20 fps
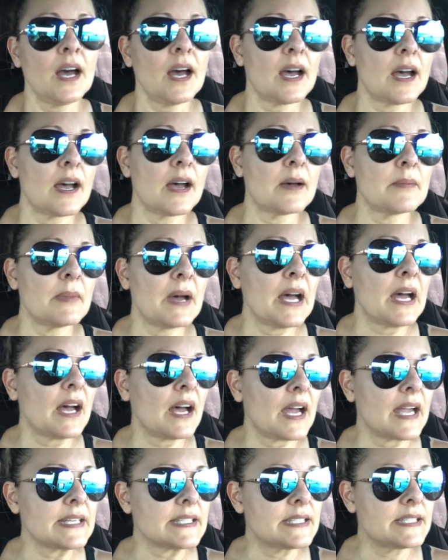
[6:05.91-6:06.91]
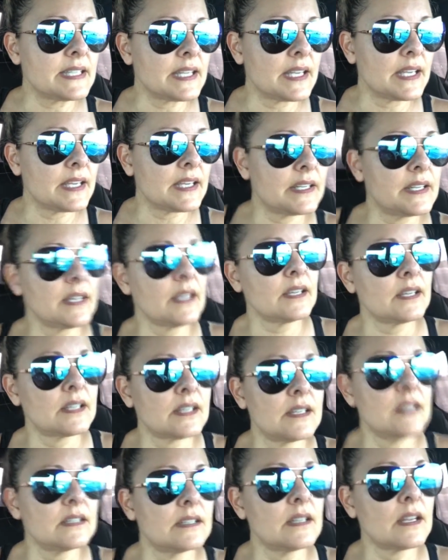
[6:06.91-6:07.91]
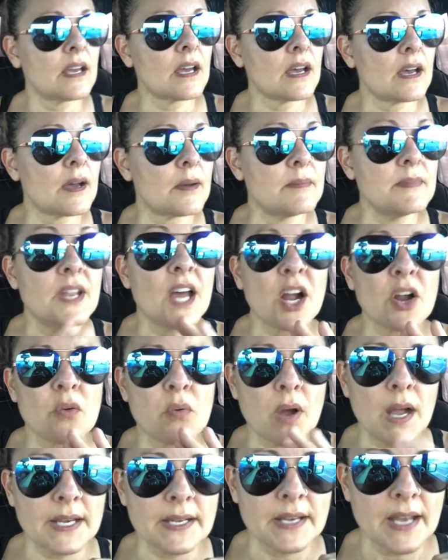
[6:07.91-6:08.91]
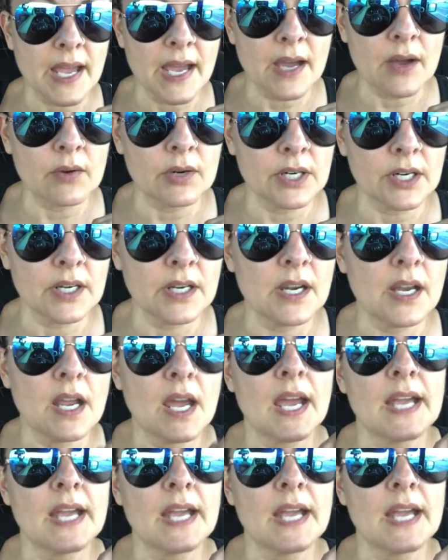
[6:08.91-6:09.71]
I did not quite an hour.